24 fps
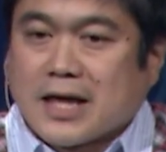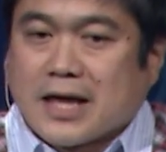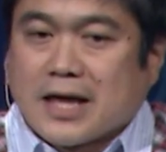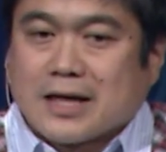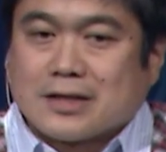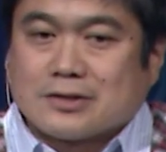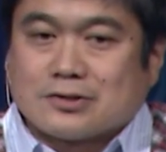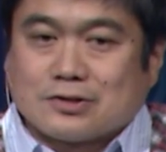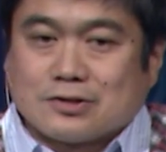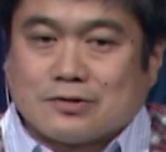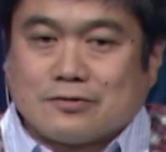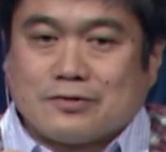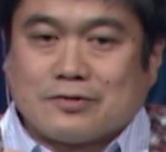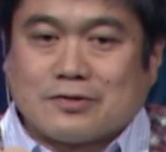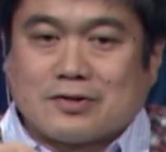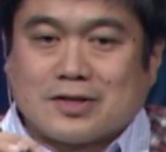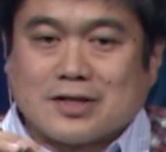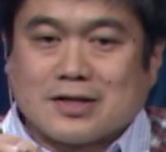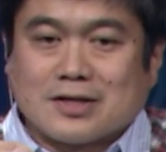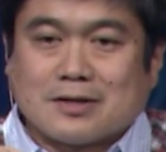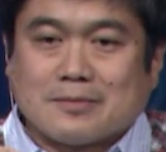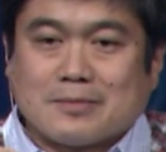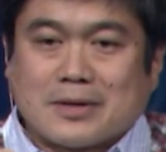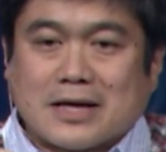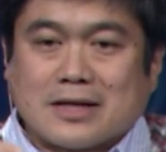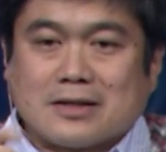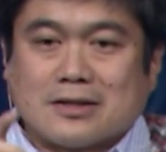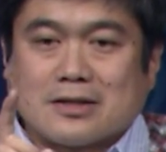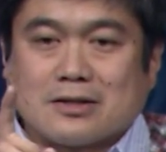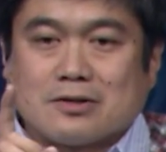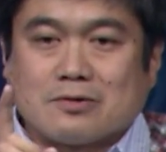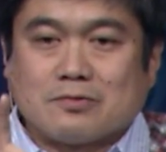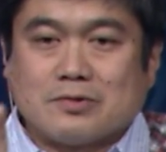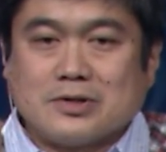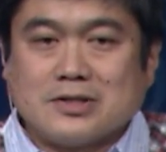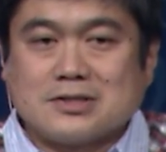And so if you think of, mm-hmm. and then
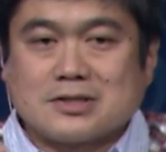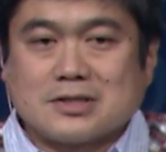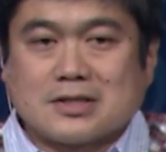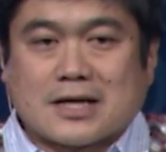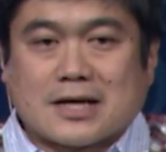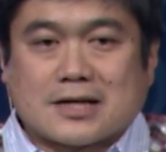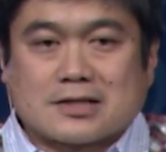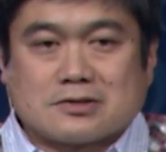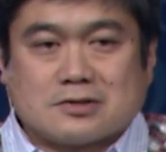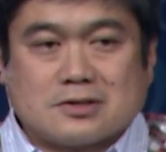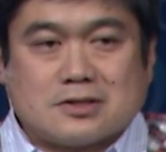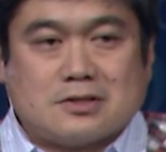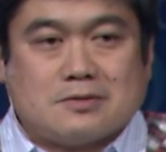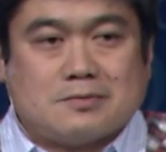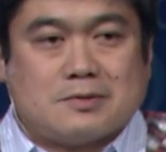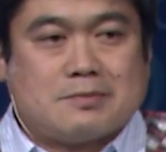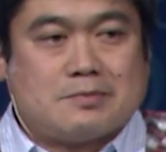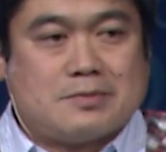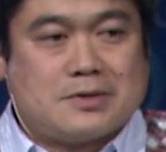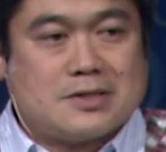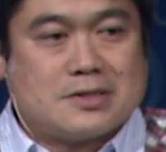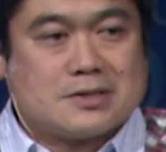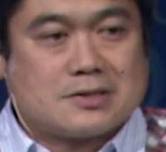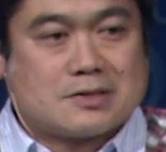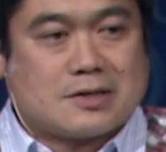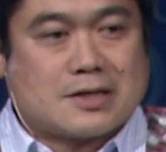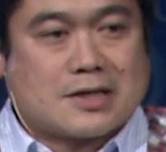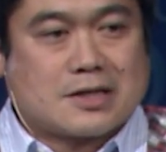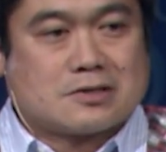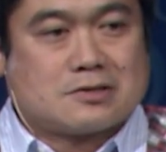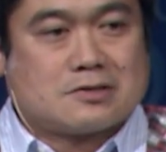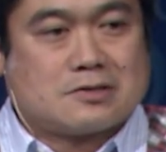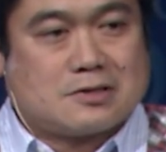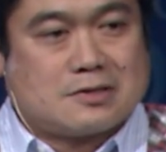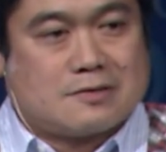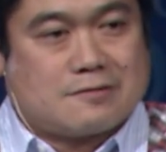the reason actually human beings are
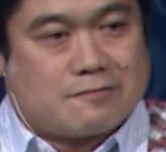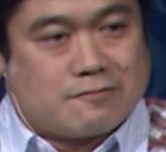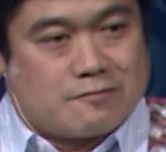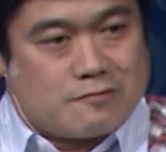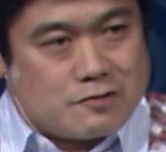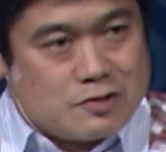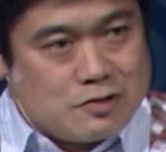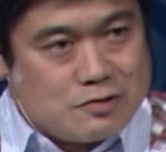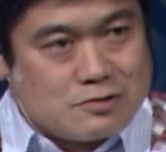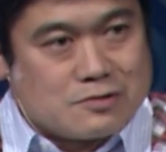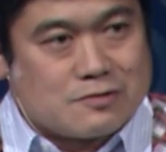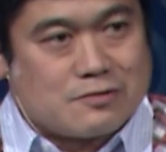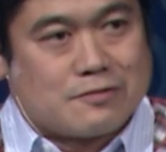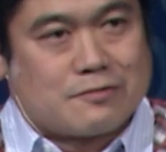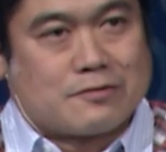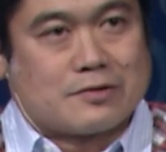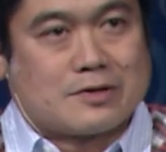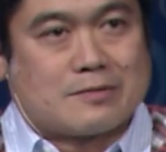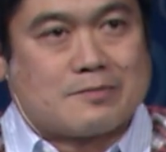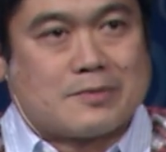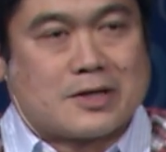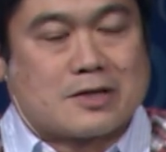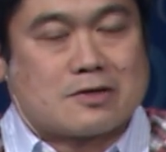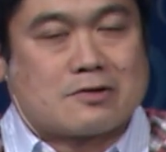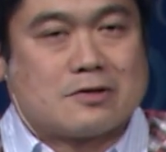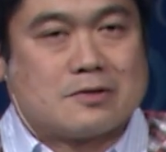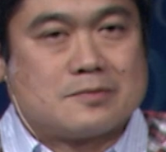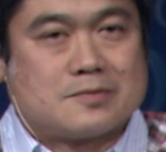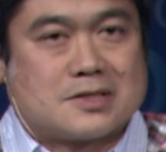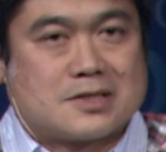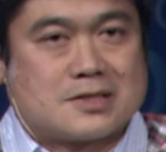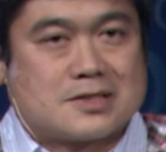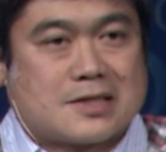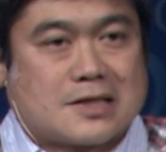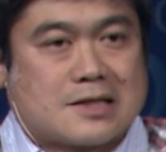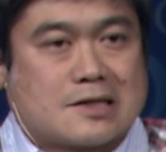actually useful for the microbes
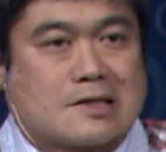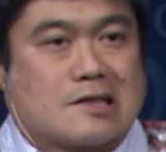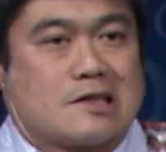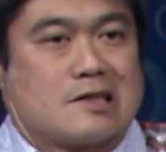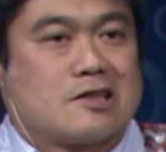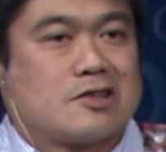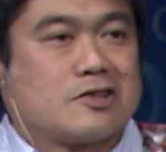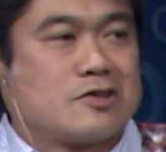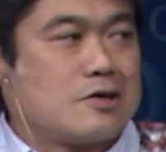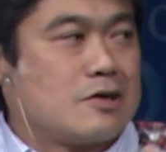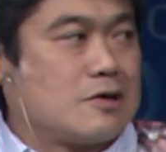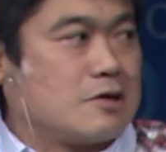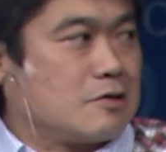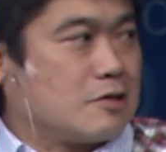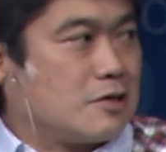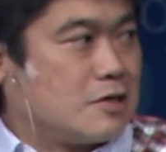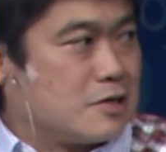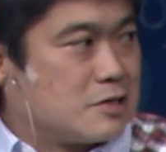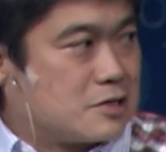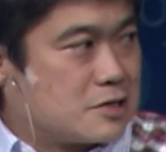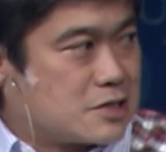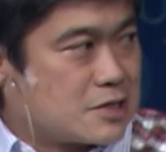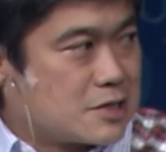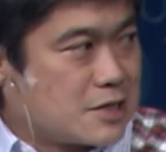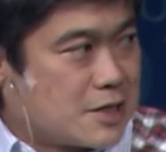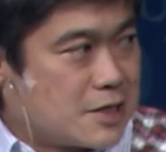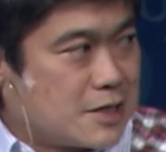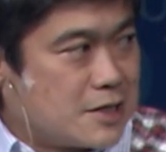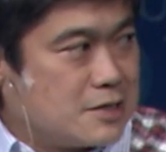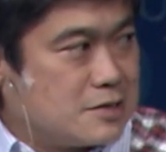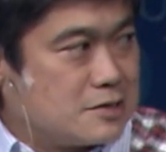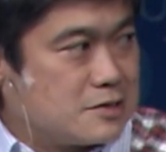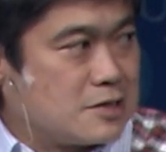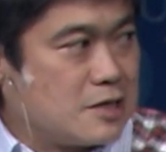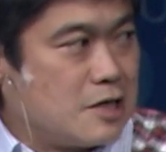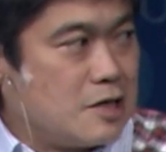is that our large
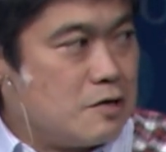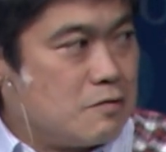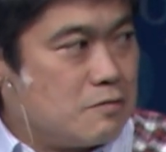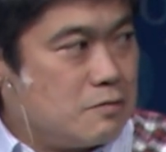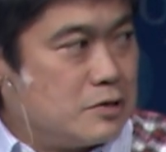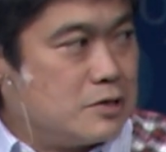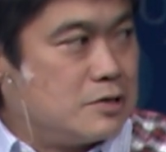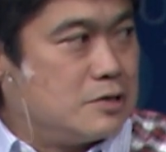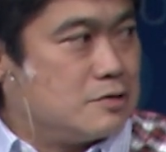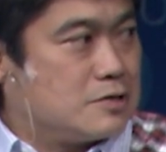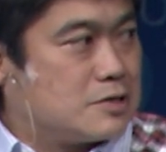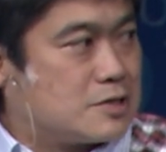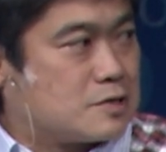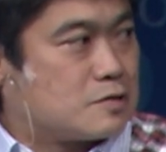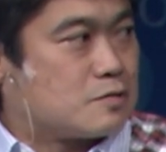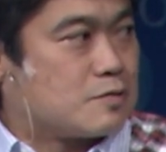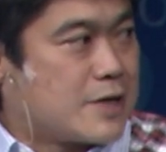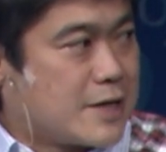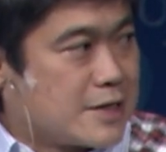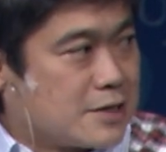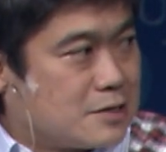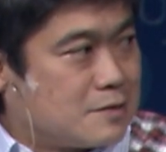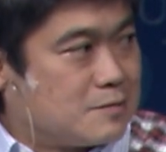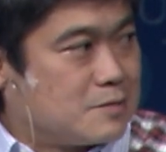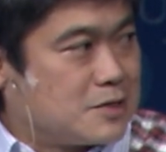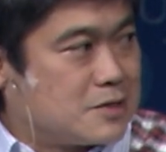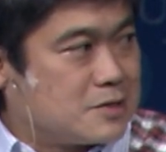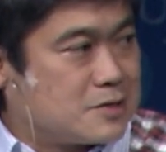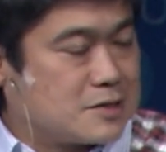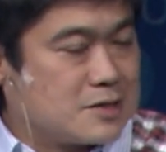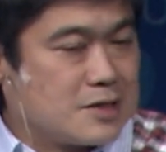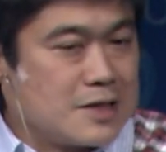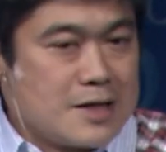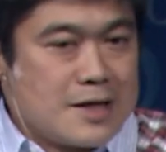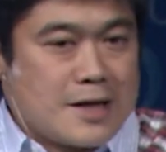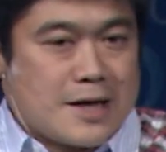size reduces
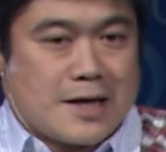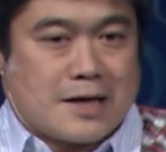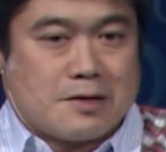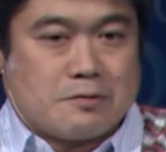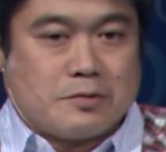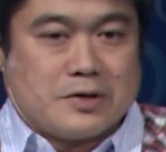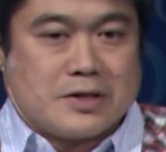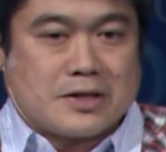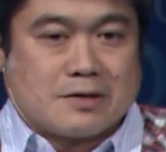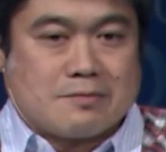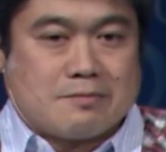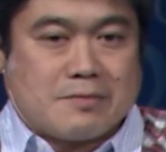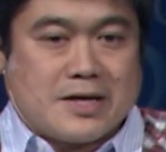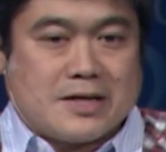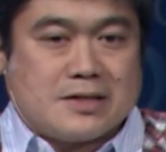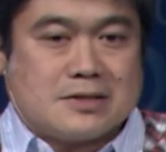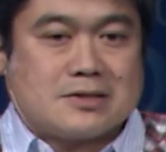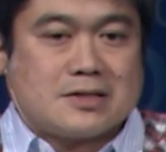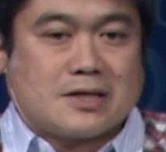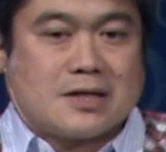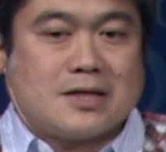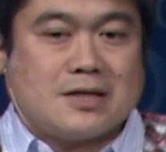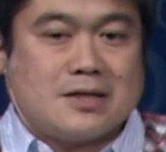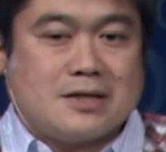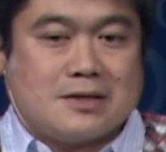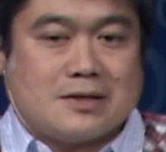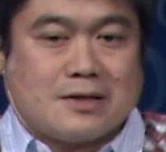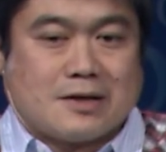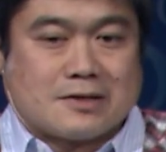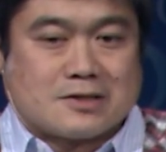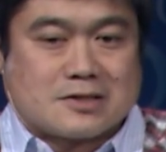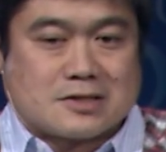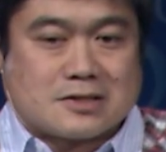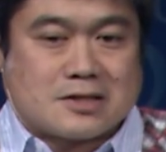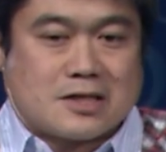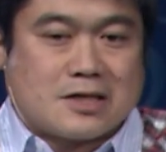randomness and we can maintain a
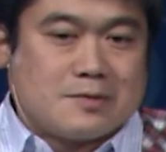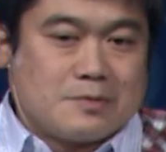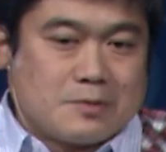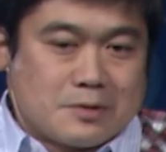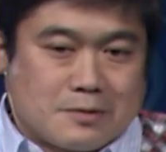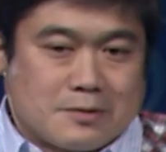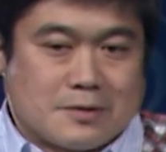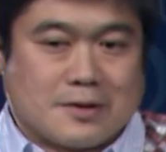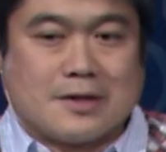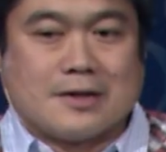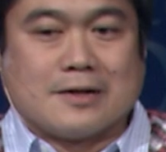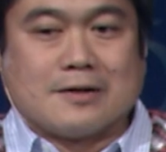stable